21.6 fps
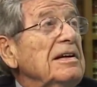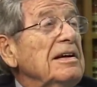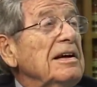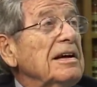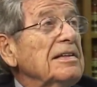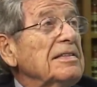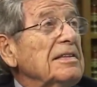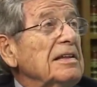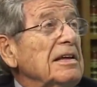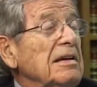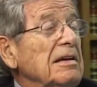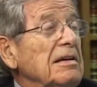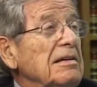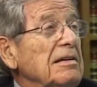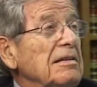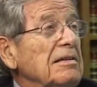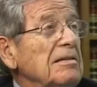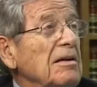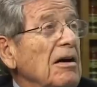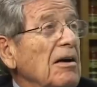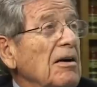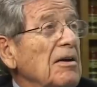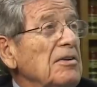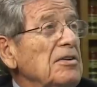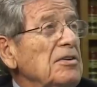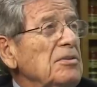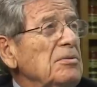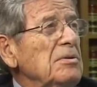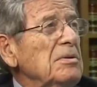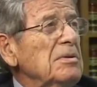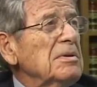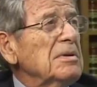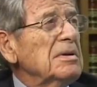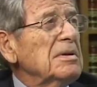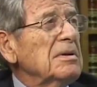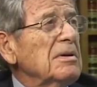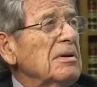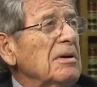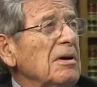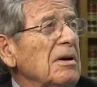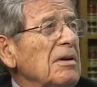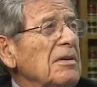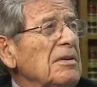I think. R U
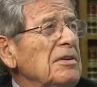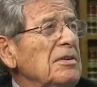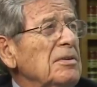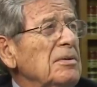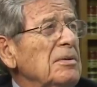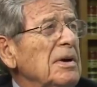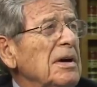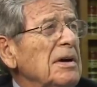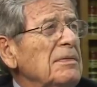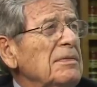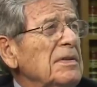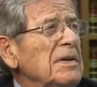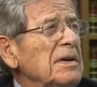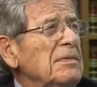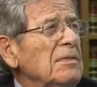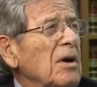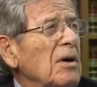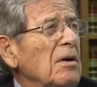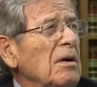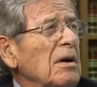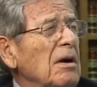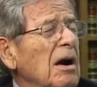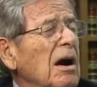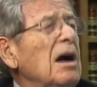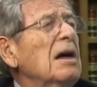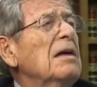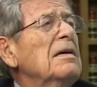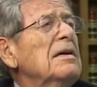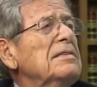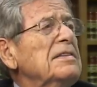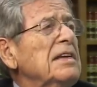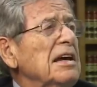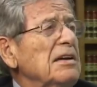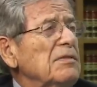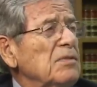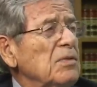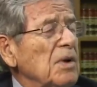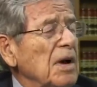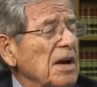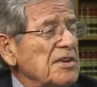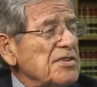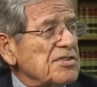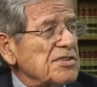R U F F or ah, Dave
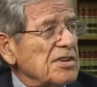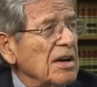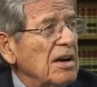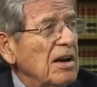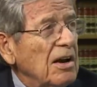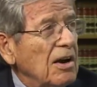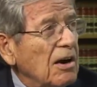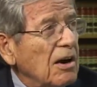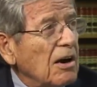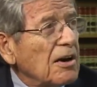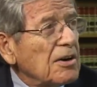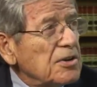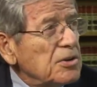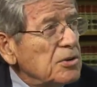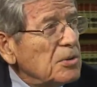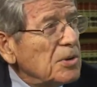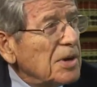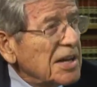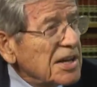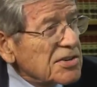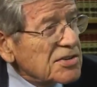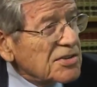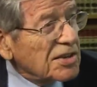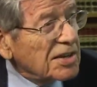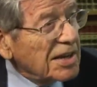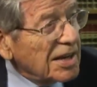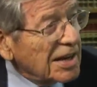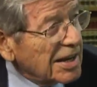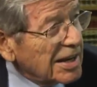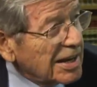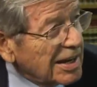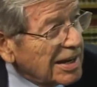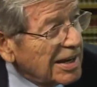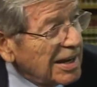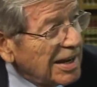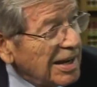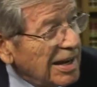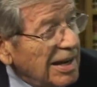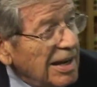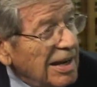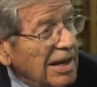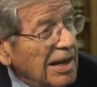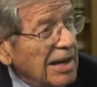Rust, R U S K,
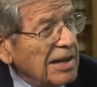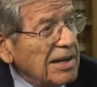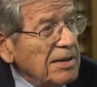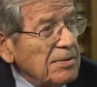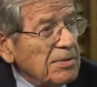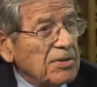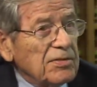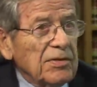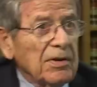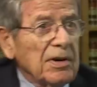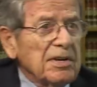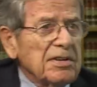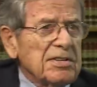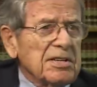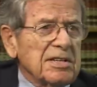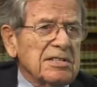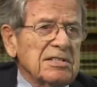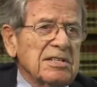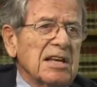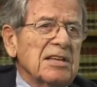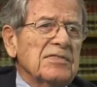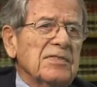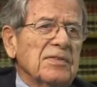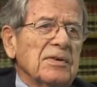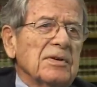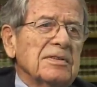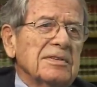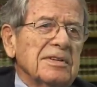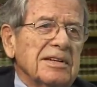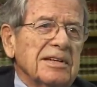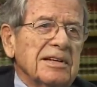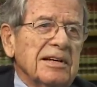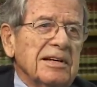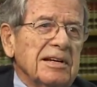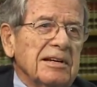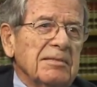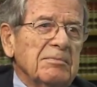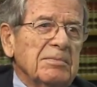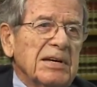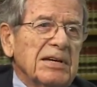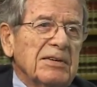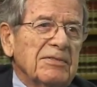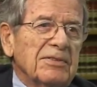and he was very successful in getting
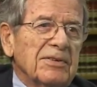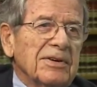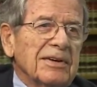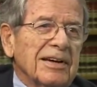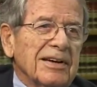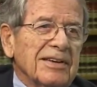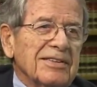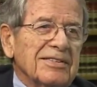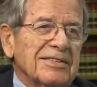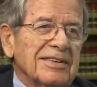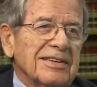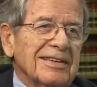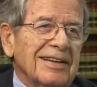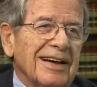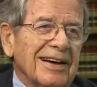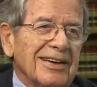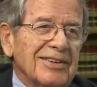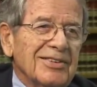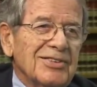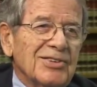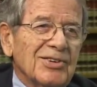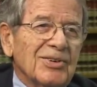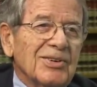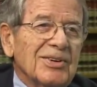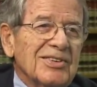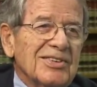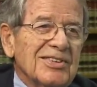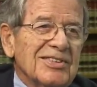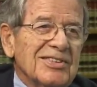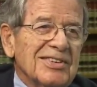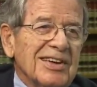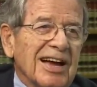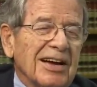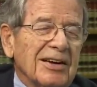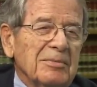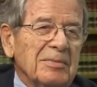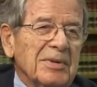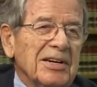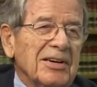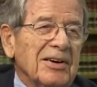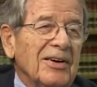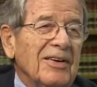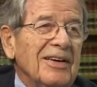big verdicts out of juries in
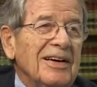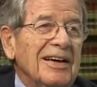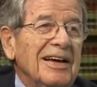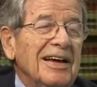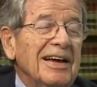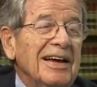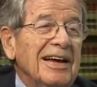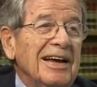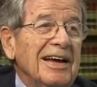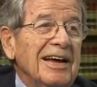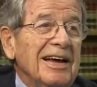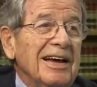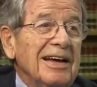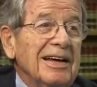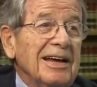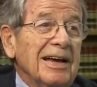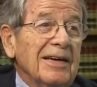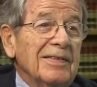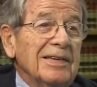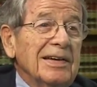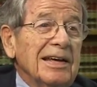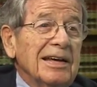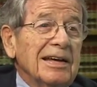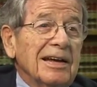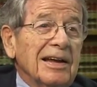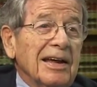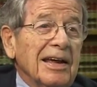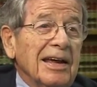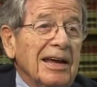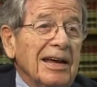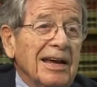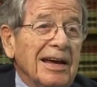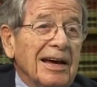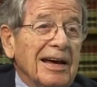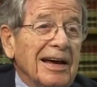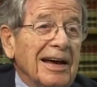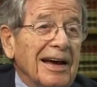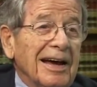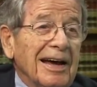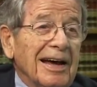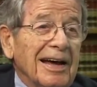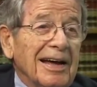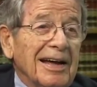Sacramento, and evidently,
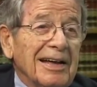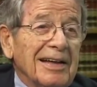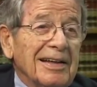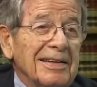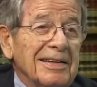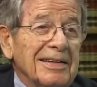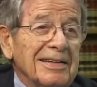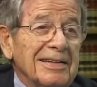uh,